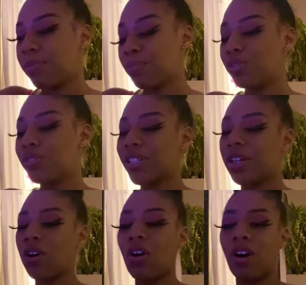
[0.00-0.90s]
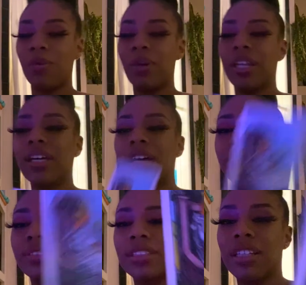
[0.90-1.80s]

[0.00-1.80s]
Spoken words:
Moving on, when it comes to